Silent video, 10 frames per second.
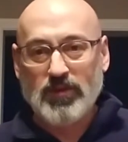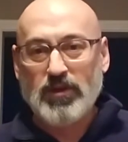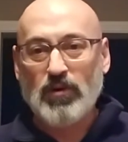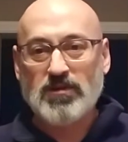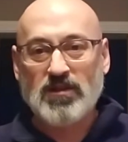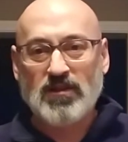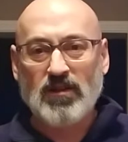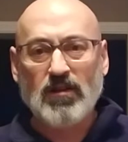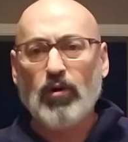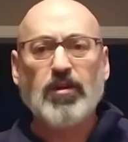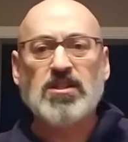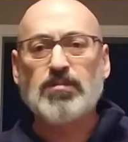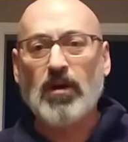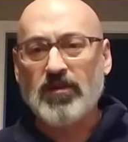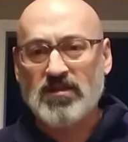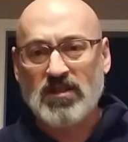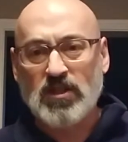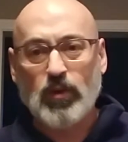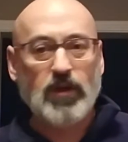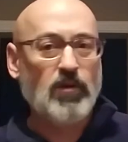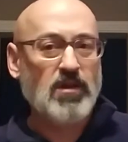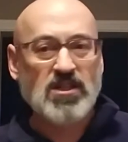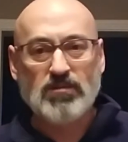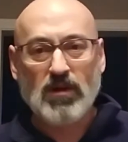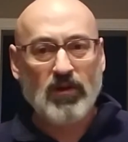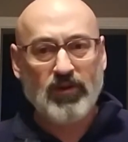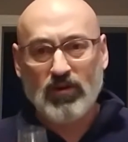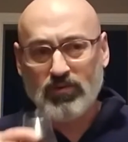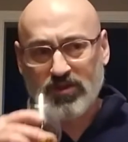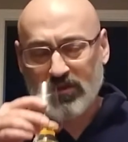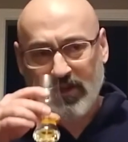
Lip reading: nose this and they smell the seaweed or they smell the ocean.